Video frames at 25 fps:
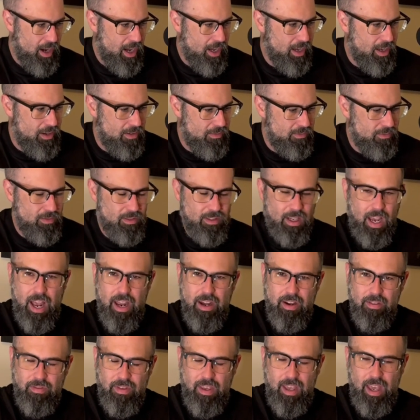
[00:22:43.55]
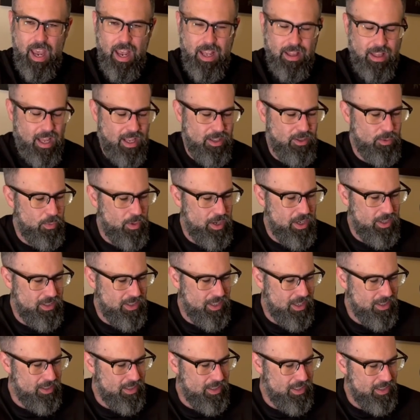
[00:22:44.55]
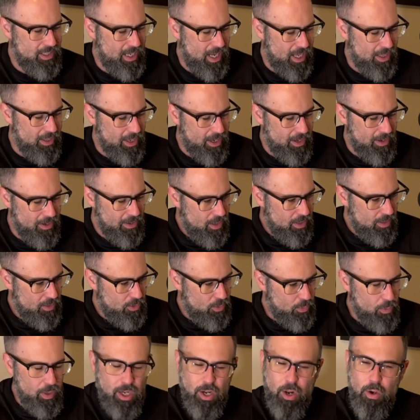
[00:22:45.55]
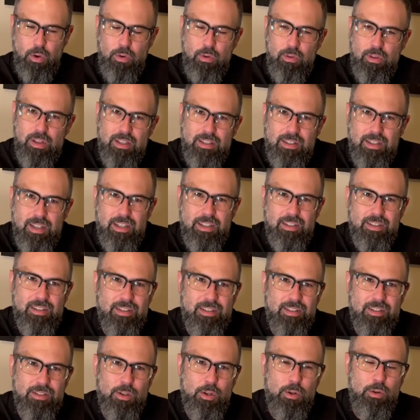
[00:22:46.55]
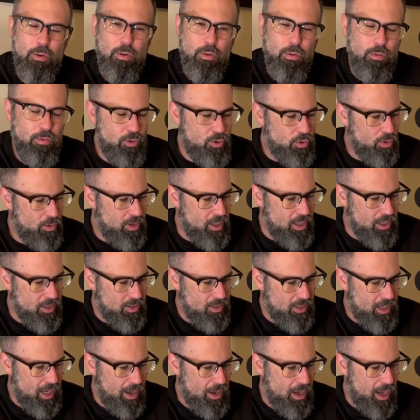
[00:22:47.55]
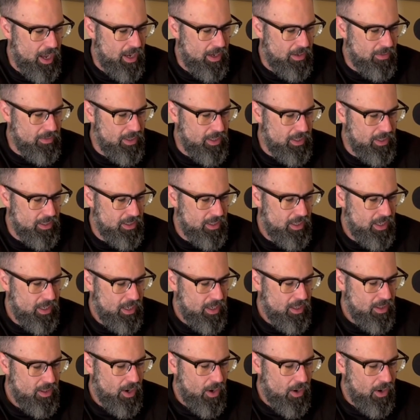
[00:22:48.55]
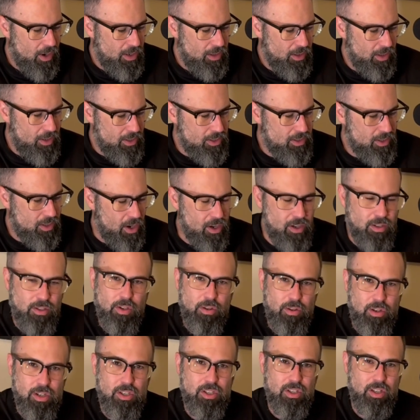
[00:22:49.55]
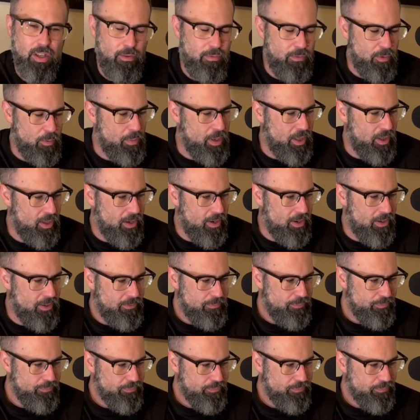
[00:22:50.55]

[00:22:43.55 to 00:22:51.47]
I can kind of gain that's what it says in Italian. Do we know who this is? Who drew this? I, I the art looks cartoonishly familiar.